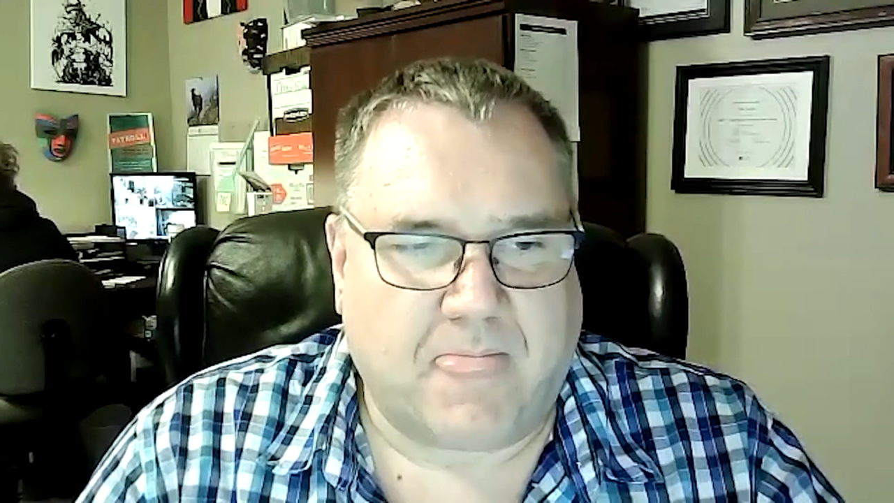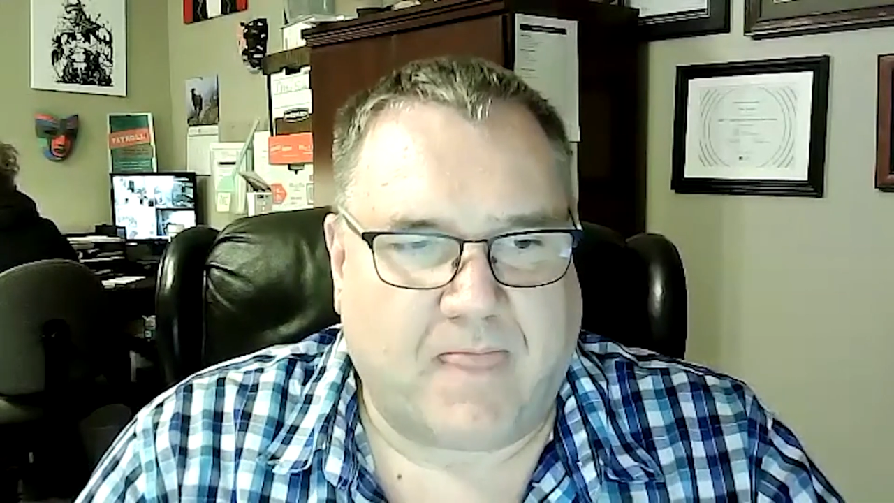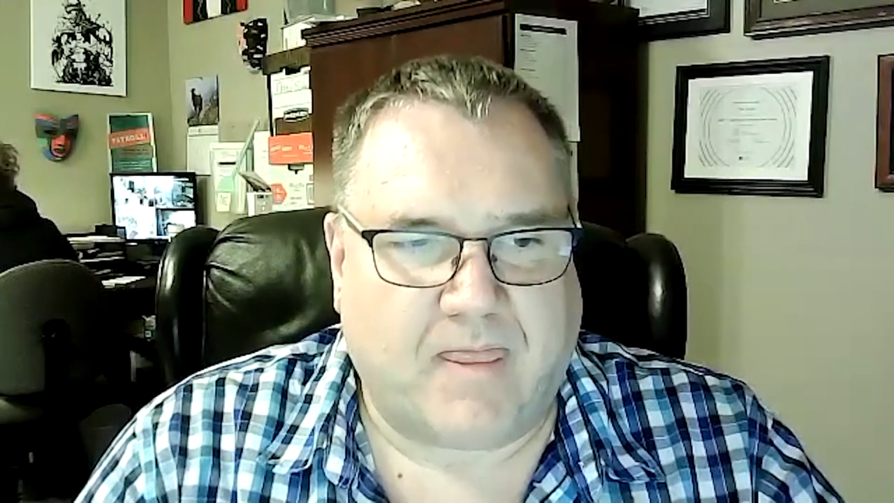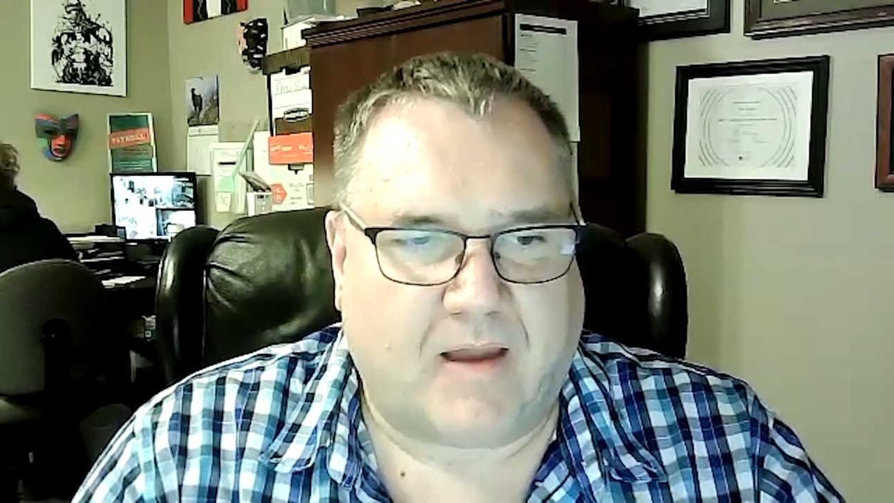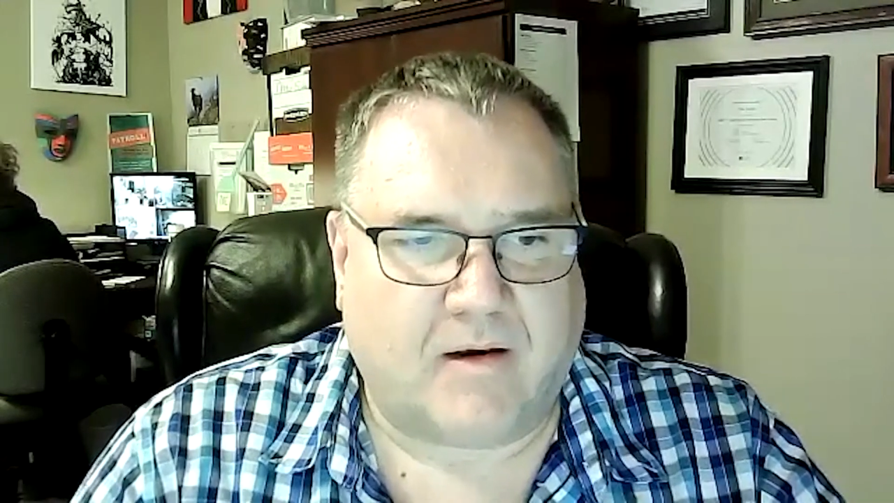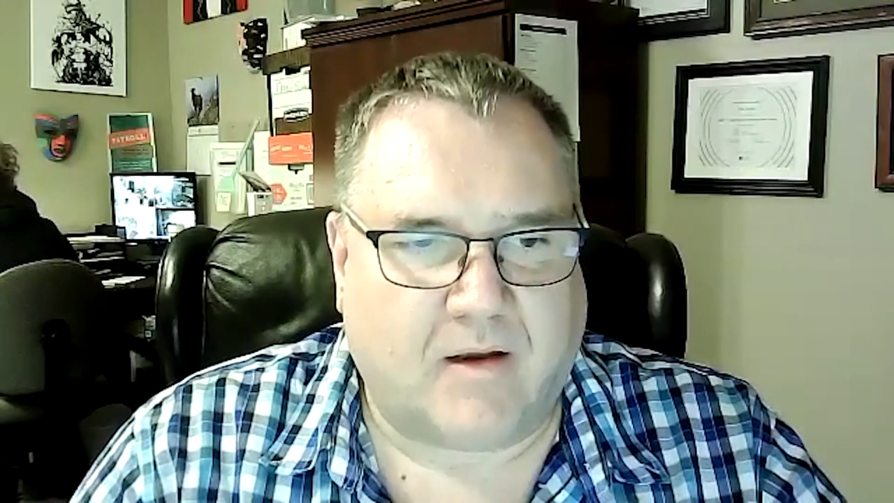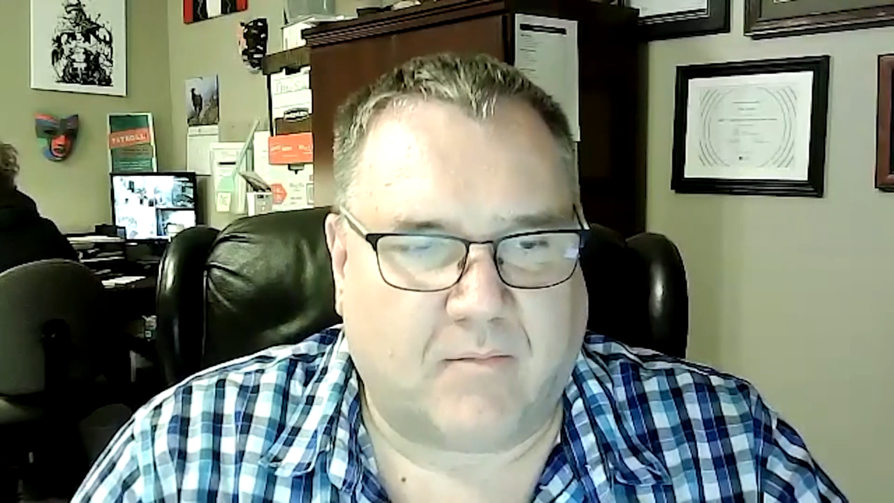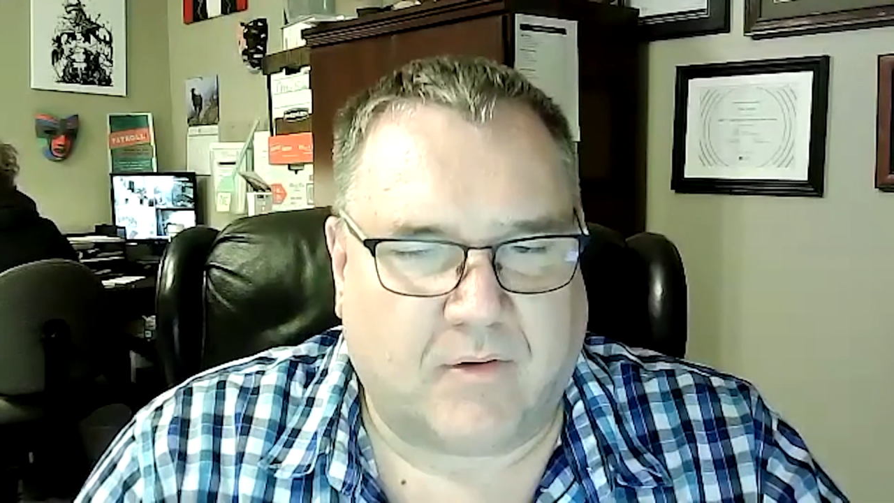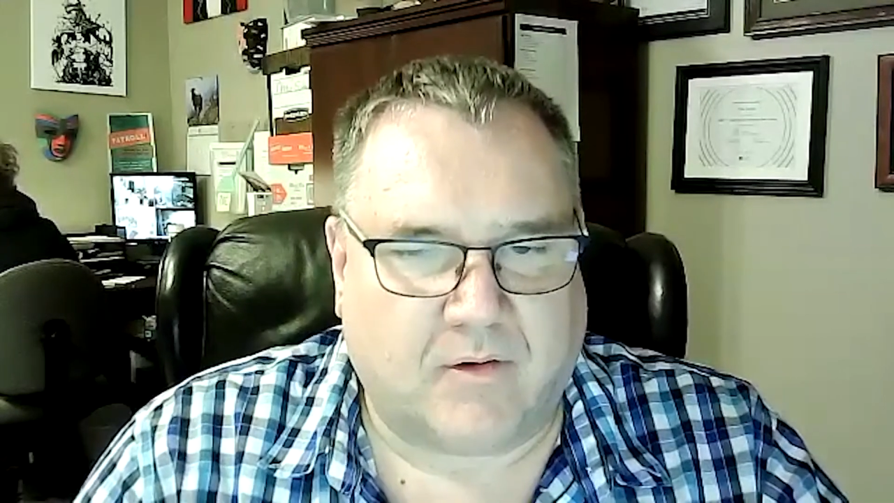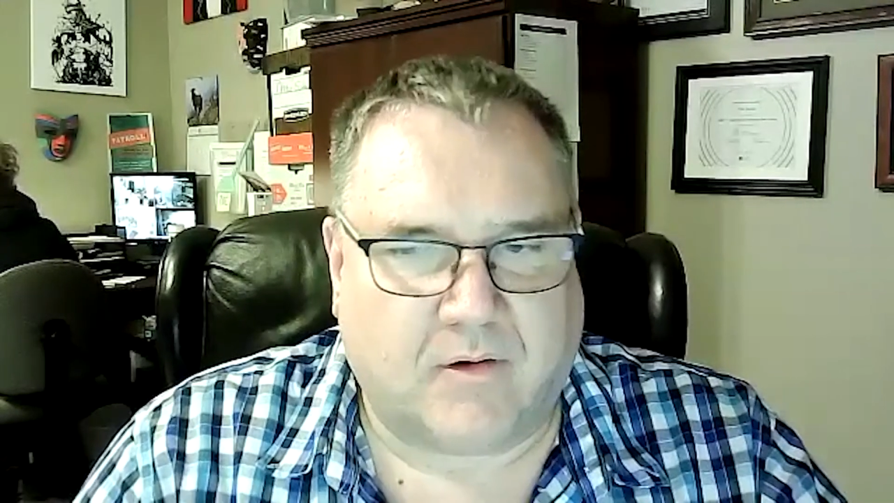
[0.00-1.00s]
That
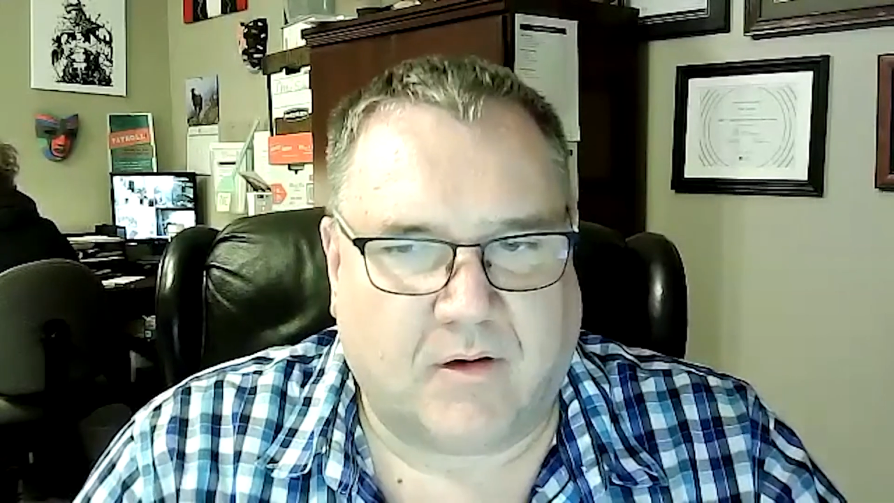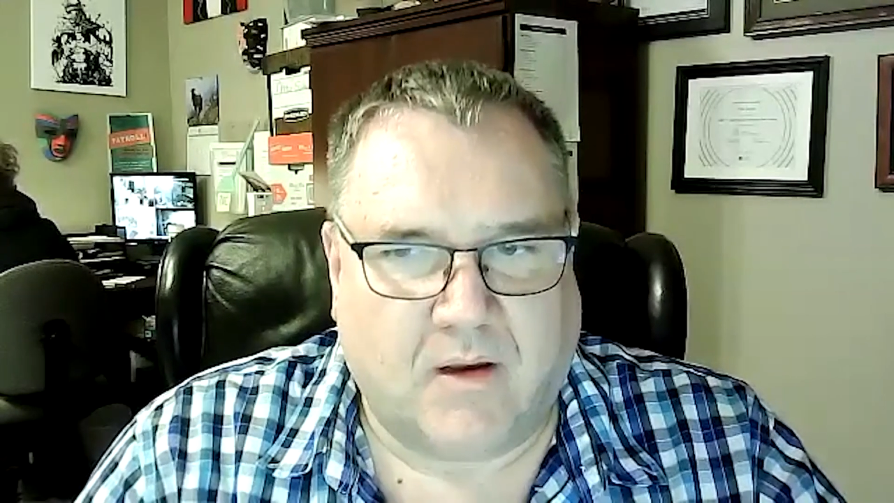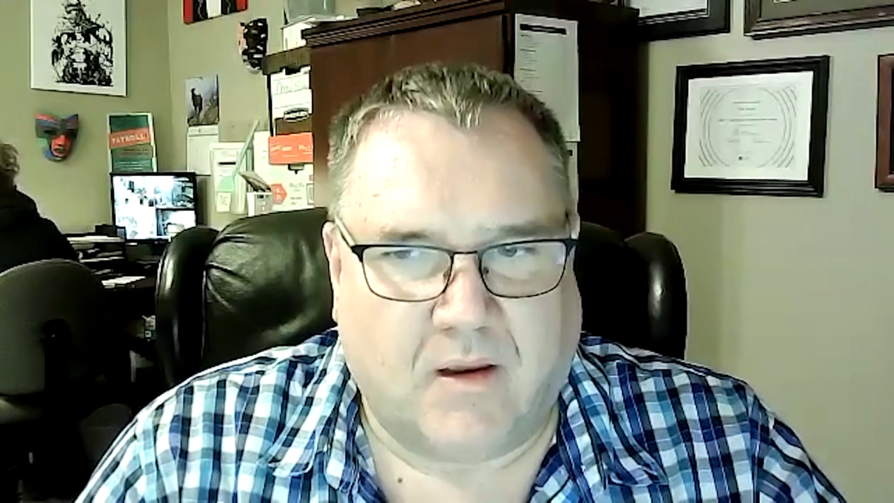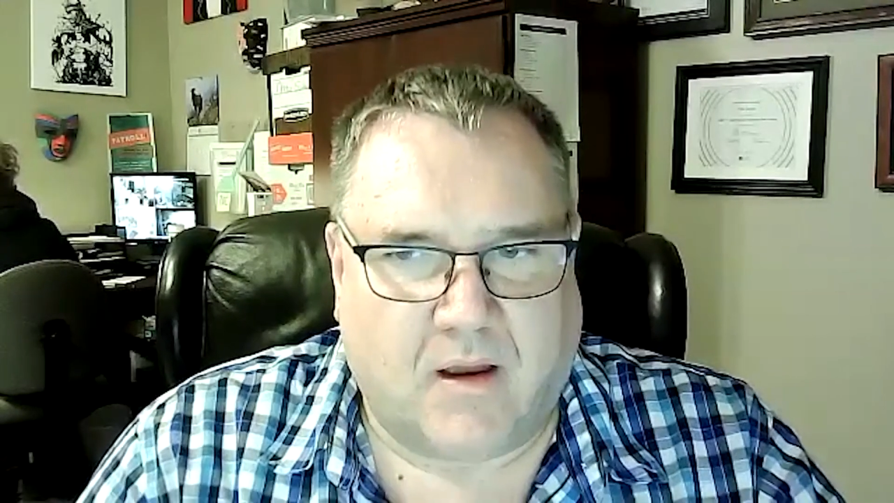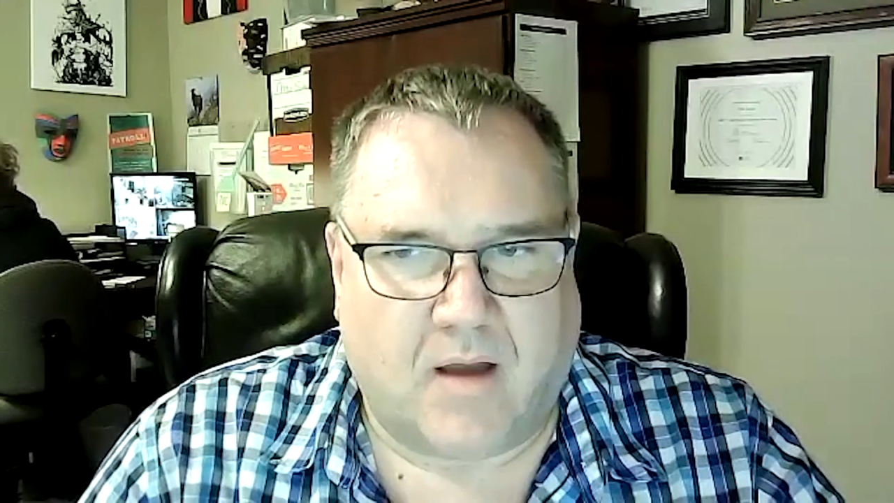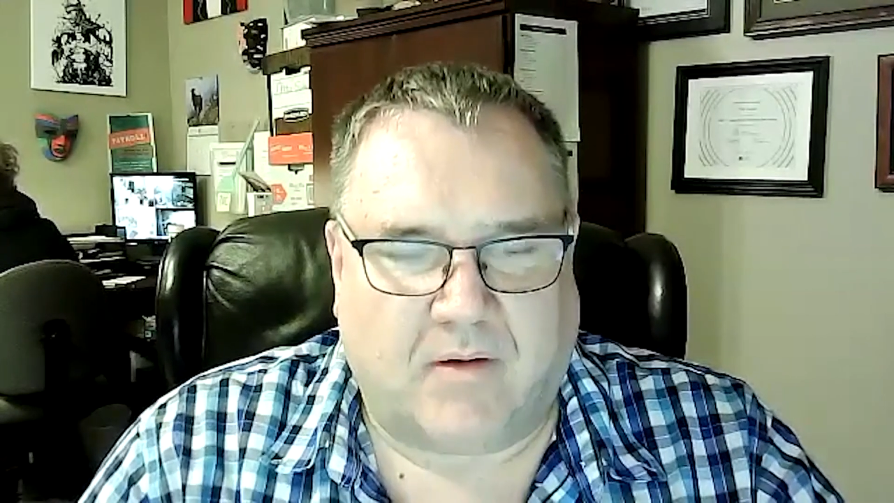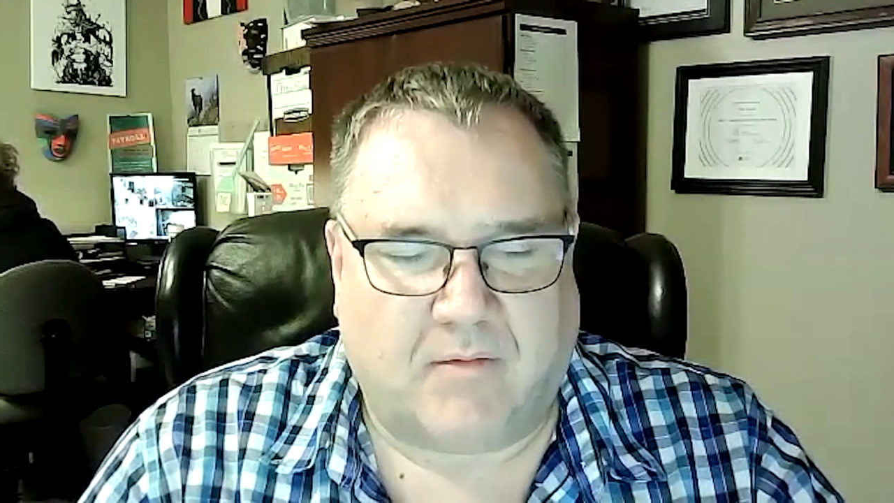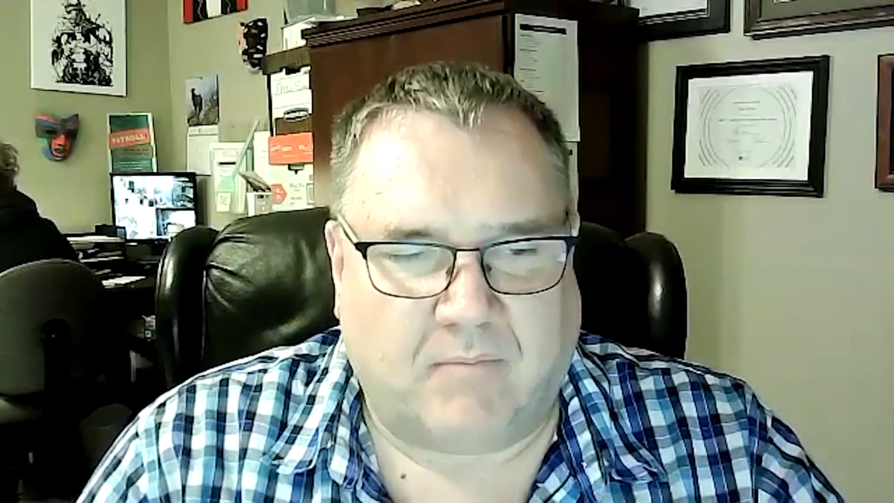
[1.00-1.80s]
number, I mean,